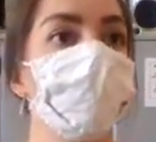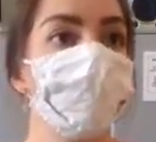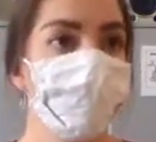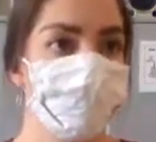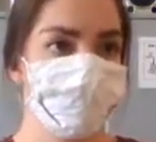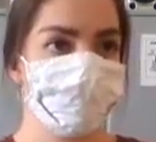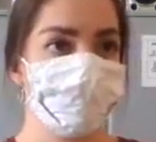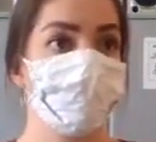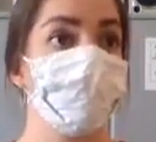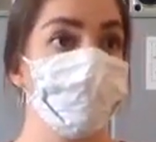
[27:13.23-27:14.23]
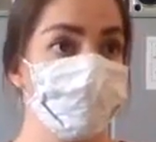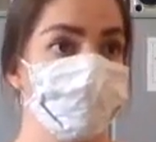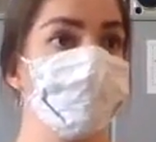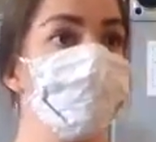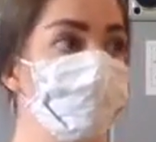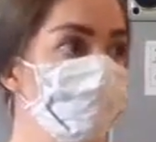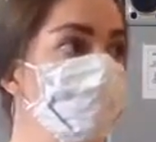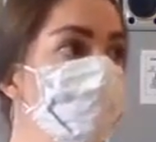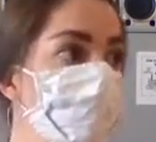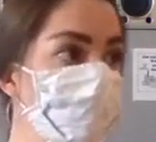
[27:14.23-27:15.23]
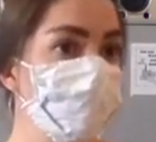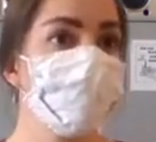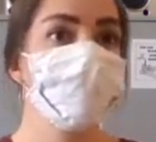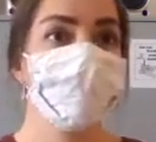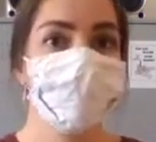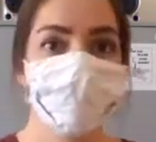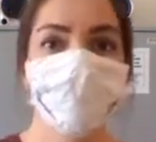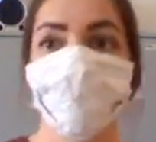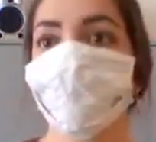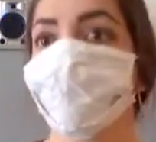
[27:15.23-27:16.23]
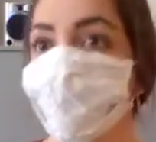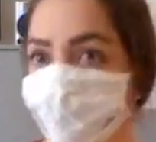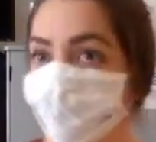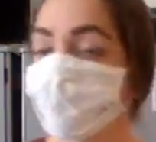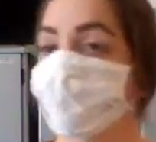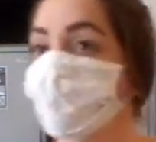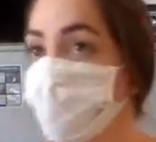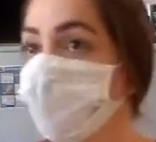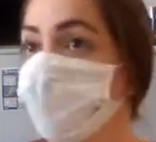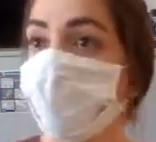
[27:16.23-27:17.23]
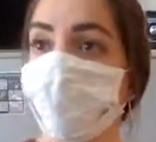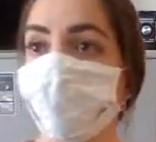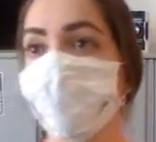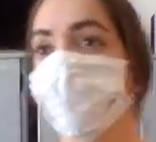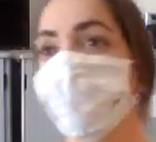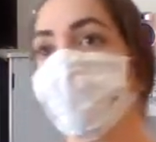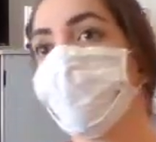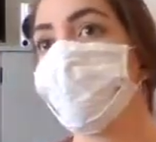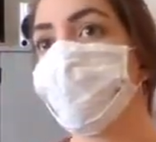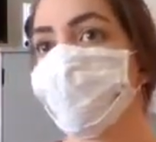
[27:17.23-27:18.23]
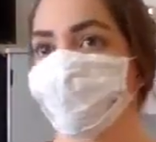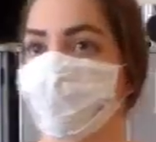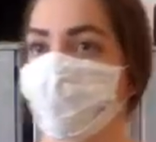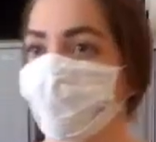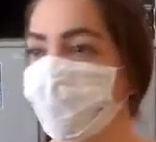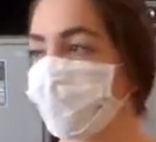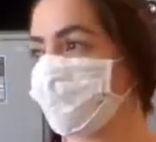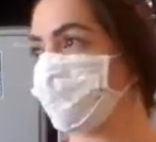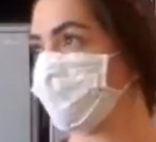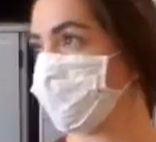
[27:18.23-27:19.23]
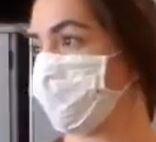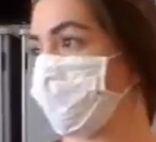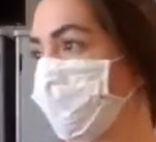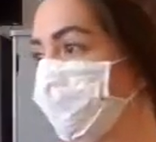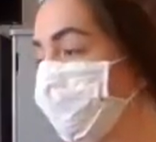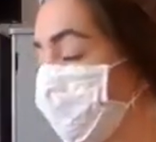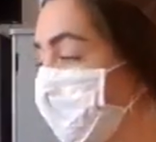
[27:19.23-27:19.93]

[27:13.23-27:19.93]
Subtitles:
How we all doing, okay? Hanging in there? Mr. Marvin, you good? All right, sweet.